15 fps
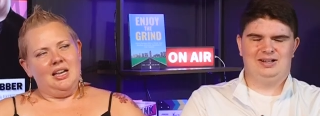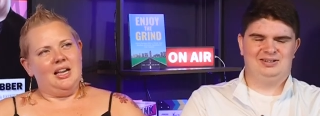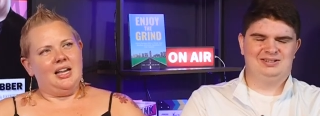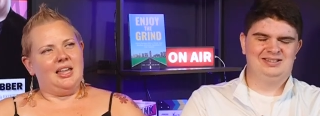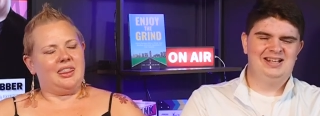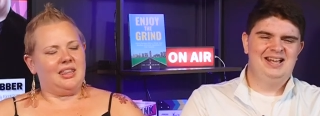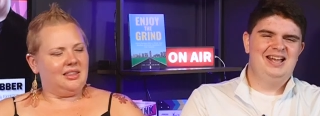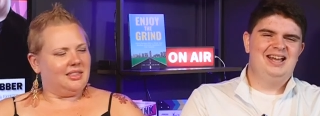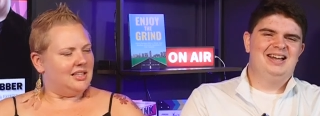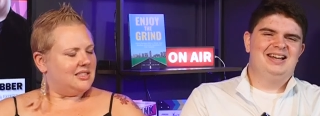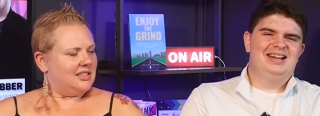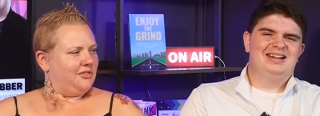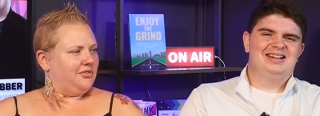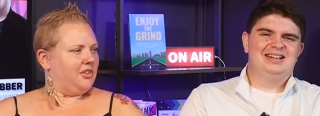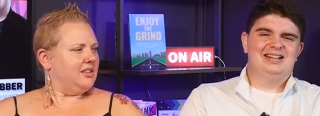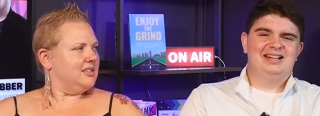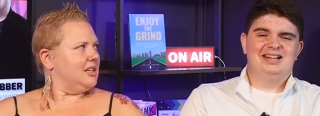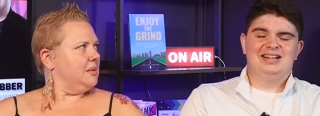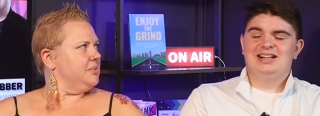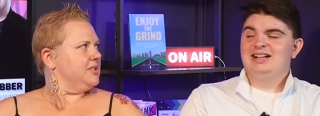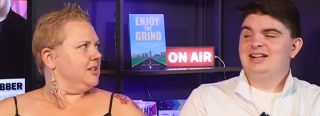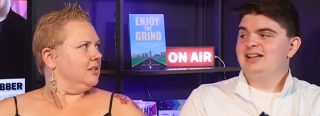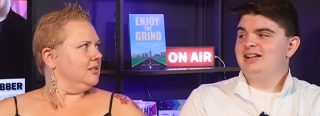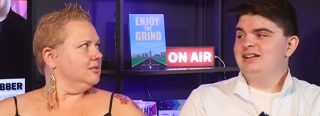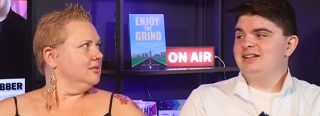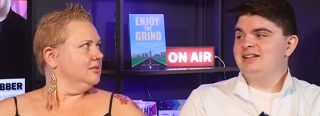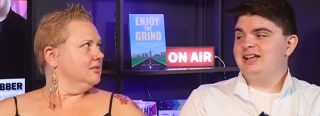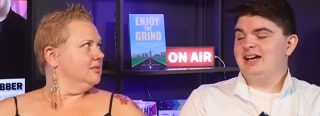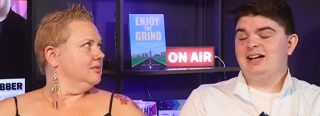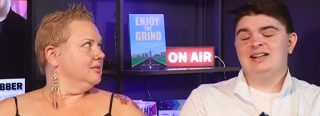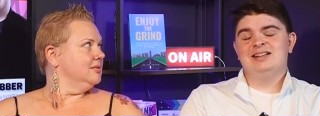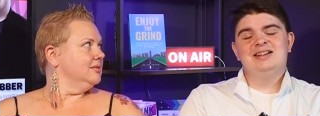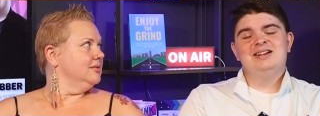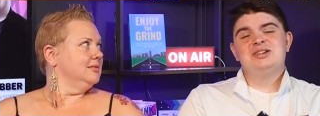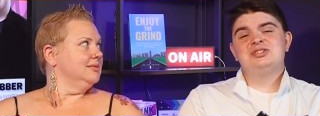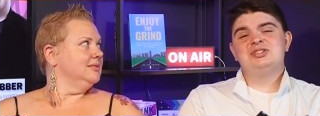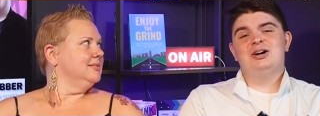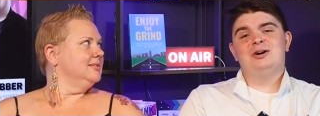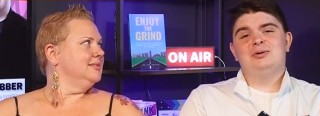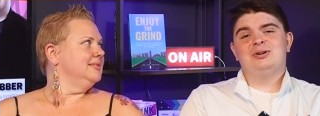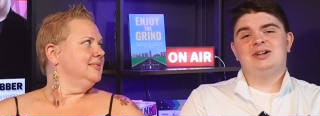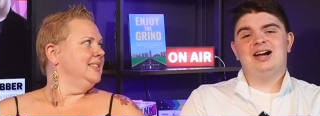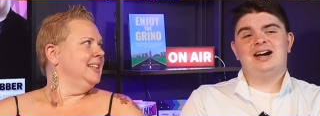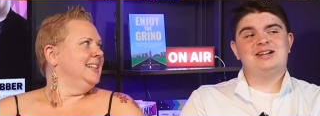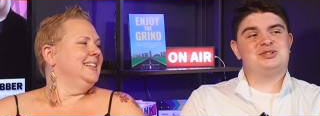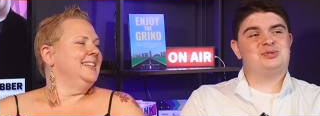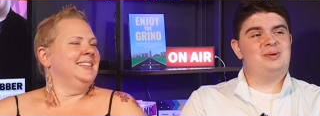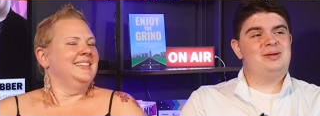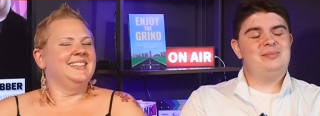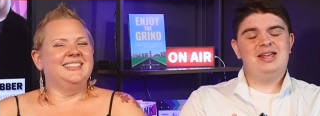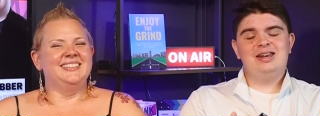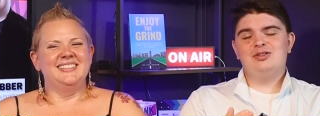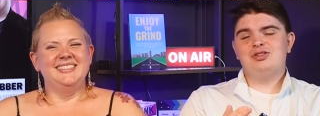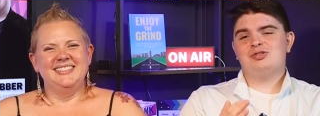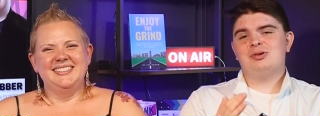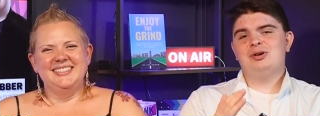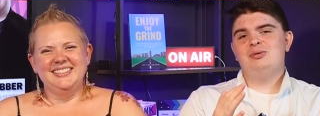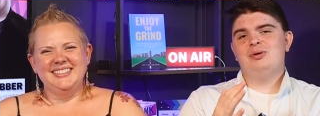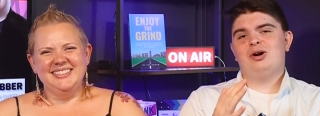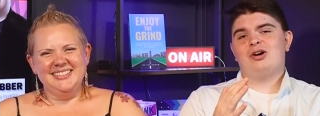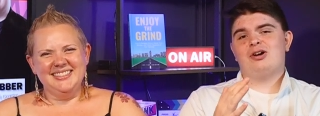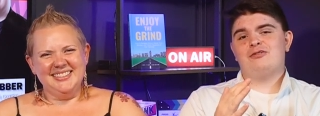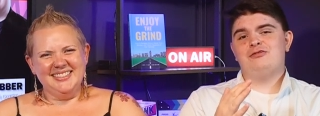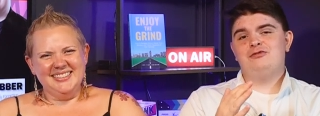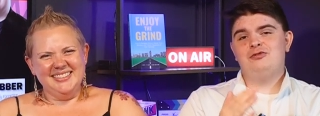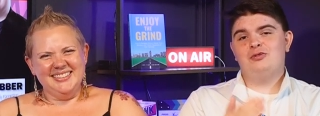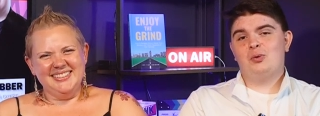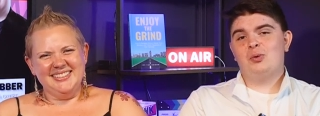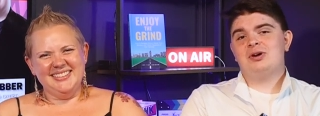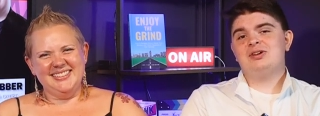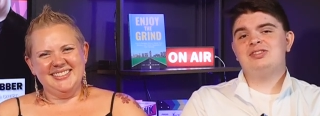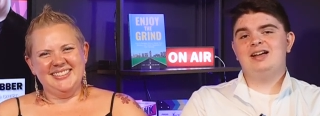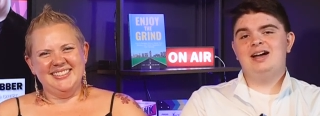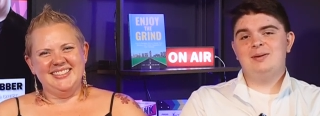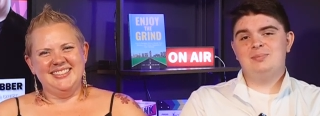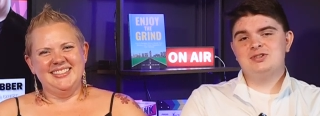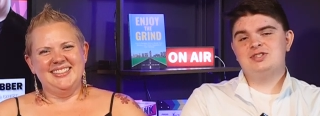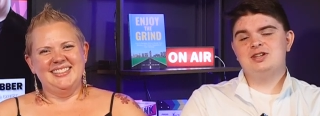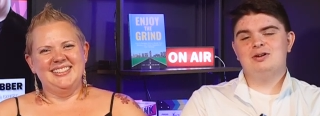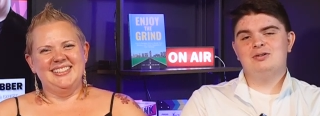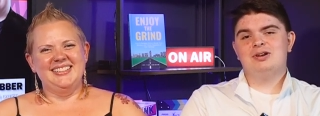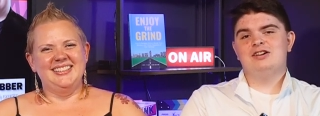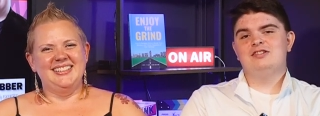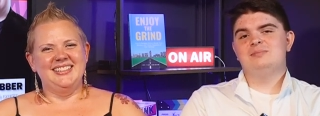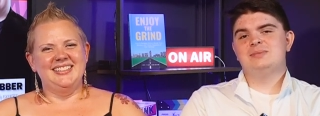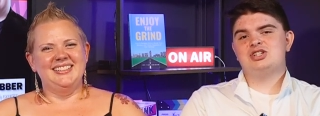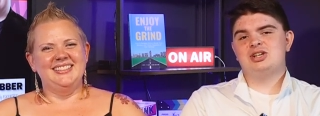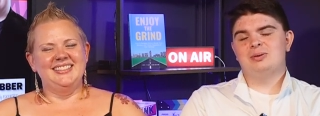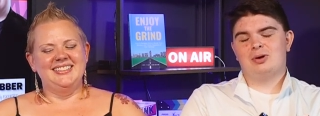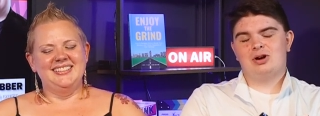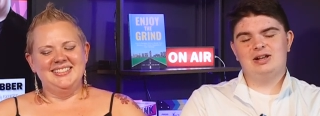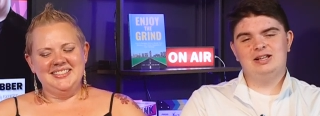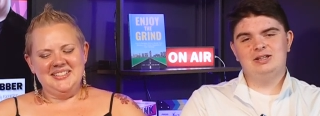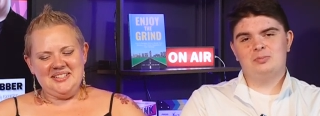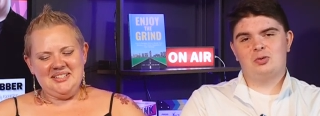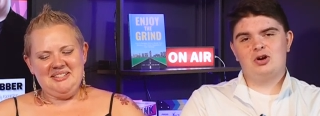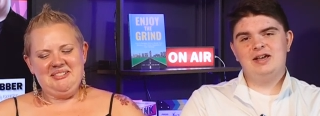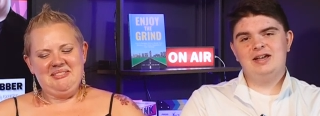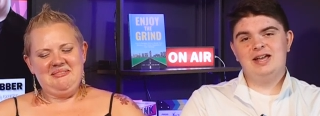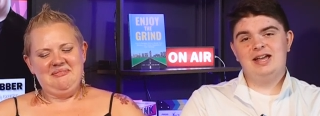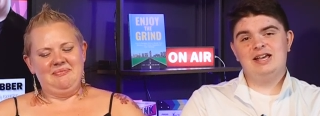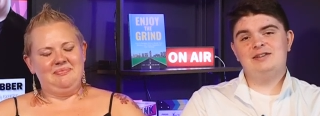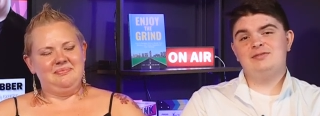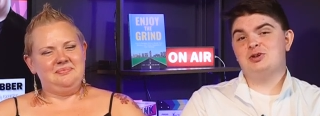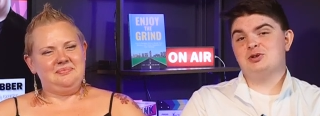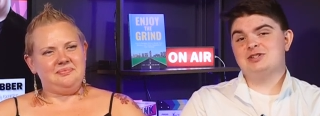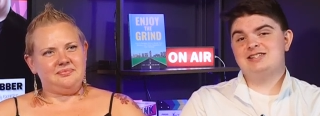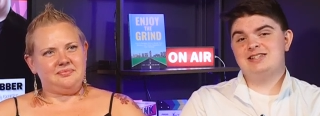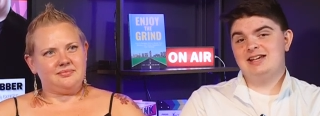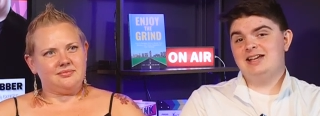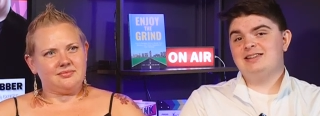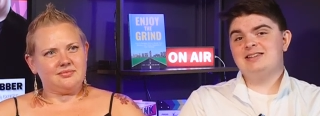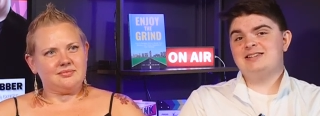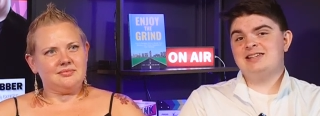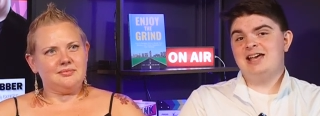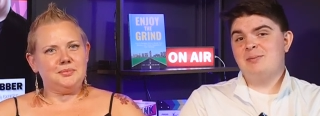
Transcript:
Speaker 1: real. I
Speaker 2: think that's it for this episode.
Speaker 1: Yeah. So, guys, we made it through our fourth episode of Michigan Marketing in the Morning. And if you're seeing this